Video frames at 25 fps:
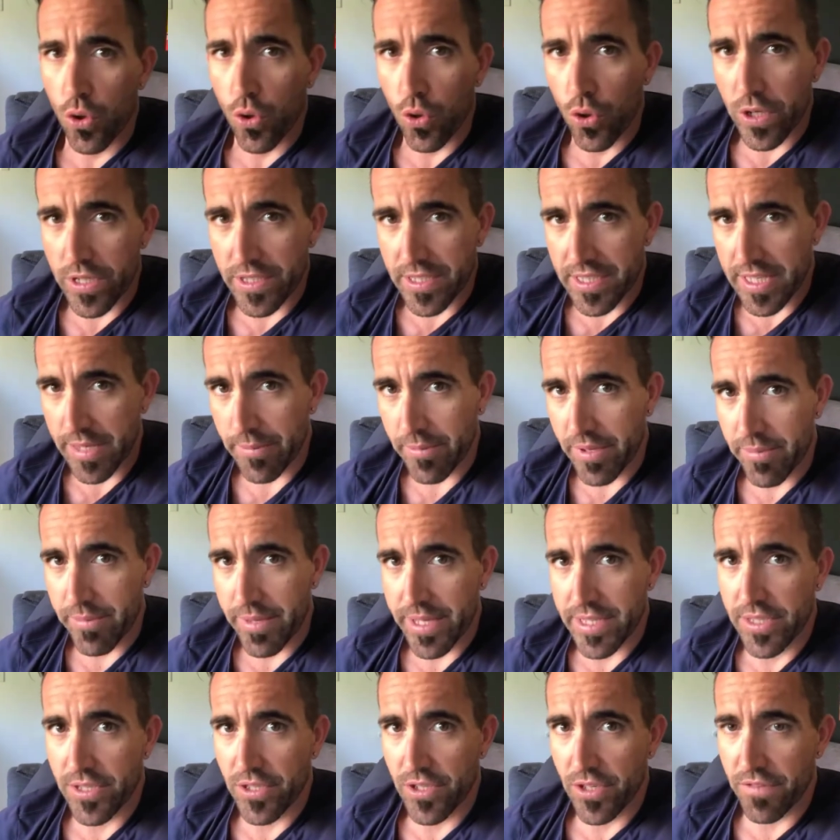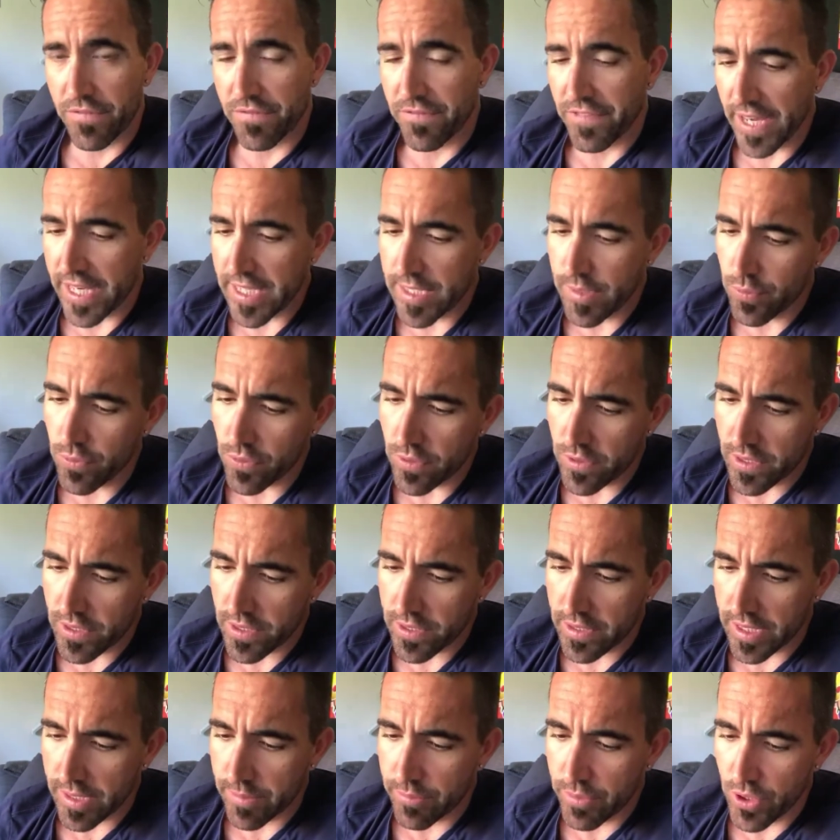or send me a message on
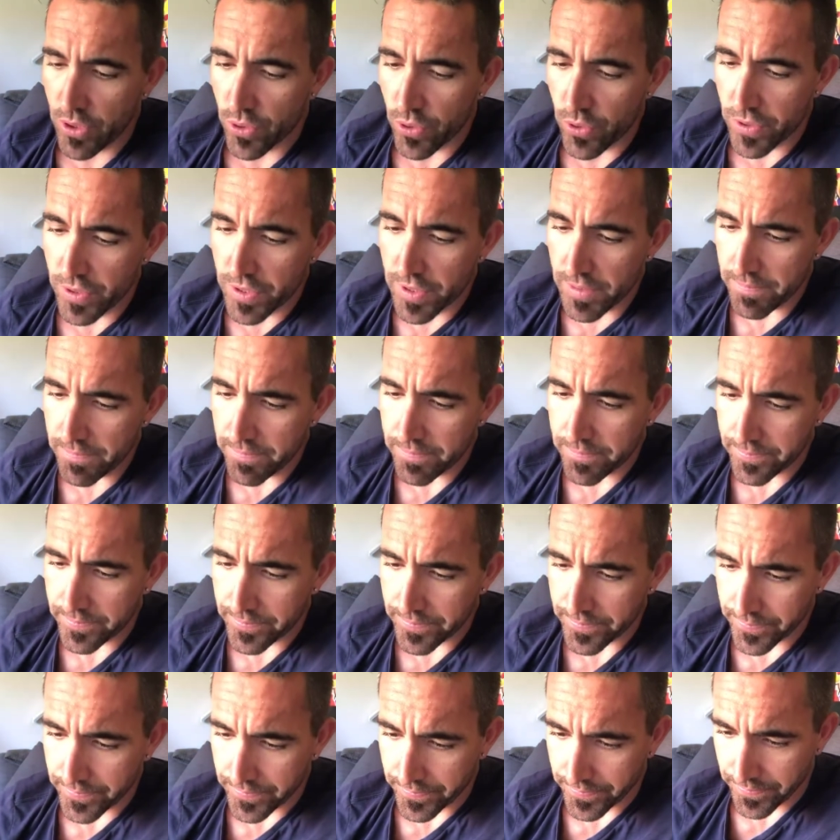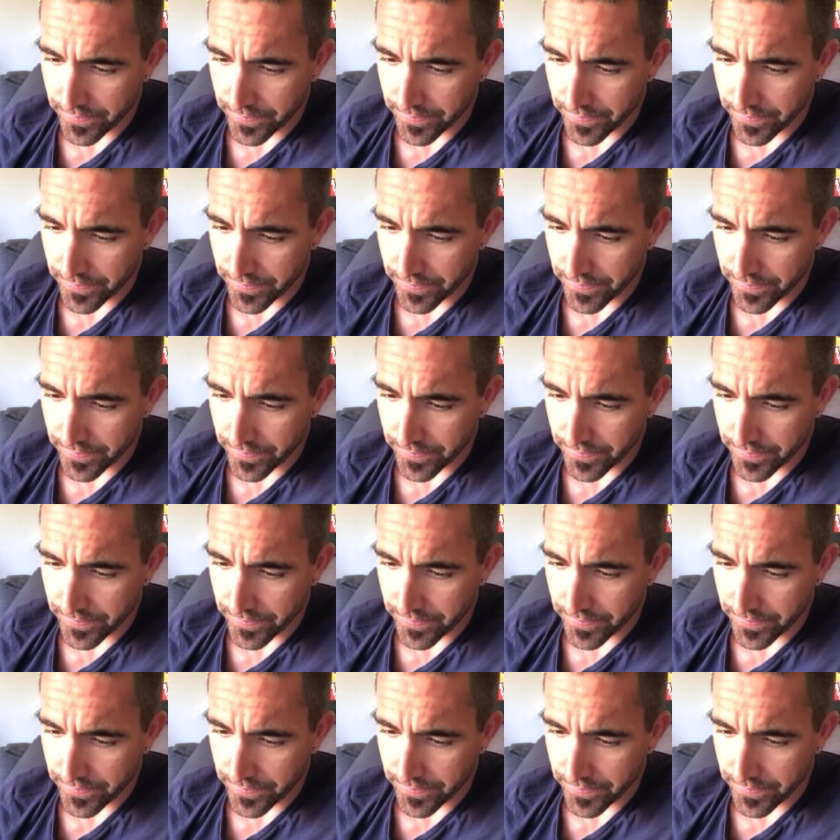Facebook. That'd be awesome.